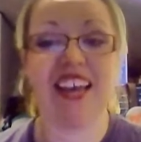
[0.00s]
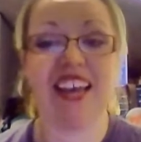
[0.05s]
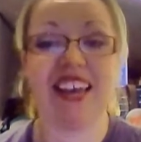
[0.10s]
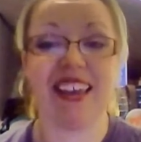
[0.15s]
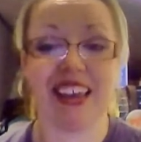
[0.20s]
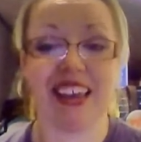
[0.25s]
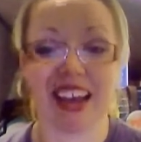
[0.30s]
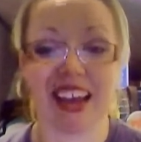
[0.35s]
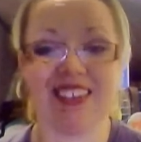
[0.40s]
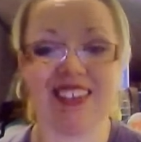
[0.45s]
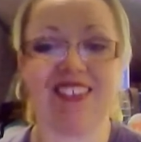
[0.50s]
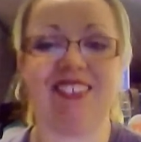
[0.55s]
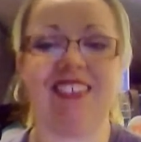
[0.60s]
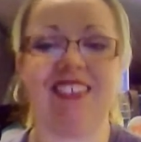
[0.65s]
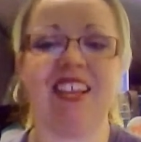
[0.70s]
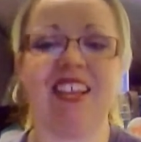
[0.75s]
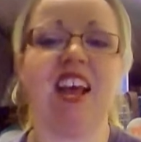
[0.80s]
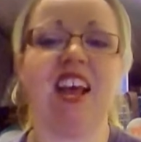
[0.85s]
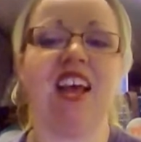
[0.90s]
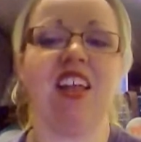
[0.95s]

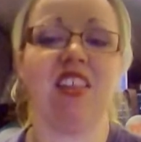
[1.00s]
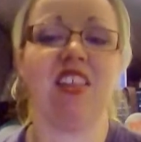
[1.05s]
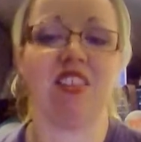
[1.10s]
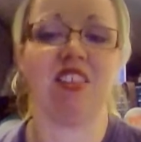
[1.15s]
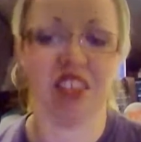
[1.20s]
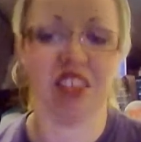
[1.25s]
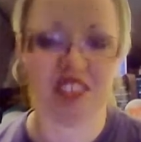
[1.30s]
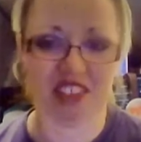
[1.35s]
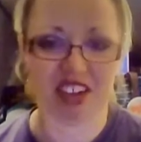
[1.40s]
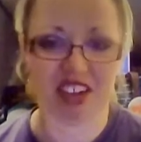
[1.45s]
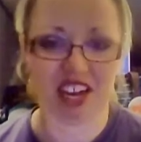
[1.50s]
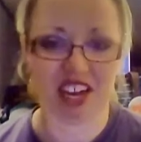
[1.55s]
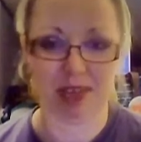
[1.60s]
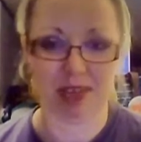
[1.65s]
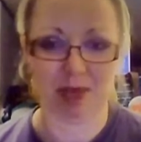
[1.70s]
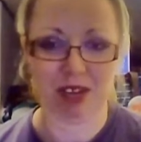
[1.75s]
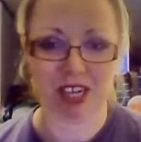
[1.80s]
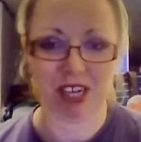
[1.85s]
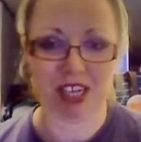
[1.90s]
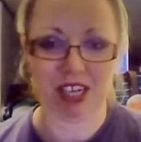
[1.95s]
Yes, there's an
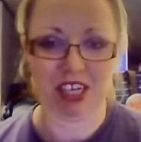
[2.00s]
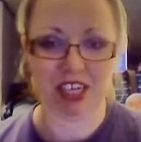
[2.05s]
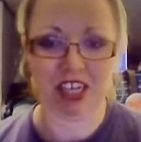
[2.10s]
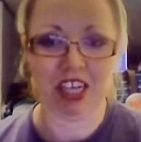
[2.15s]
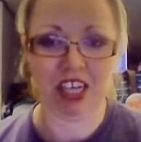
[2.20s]
anime.